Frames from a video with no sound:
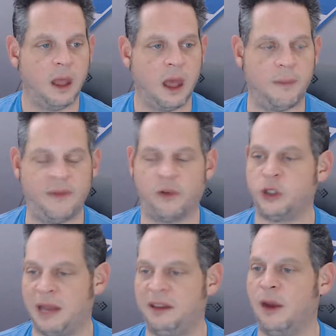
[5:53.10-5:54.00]
if we're
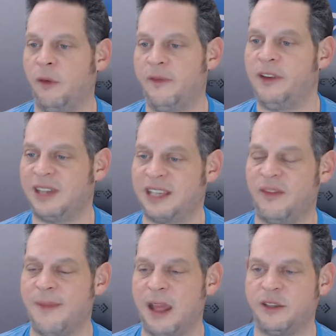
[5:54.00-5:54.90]
trying to get rid of
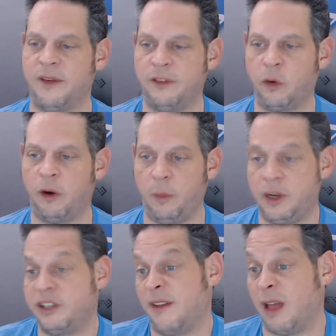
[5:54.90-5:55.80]
excessive amounts of inventory and we
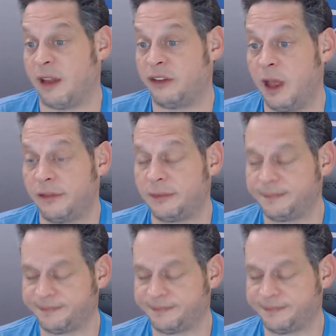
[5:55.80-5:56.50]
just have a lot of stuff.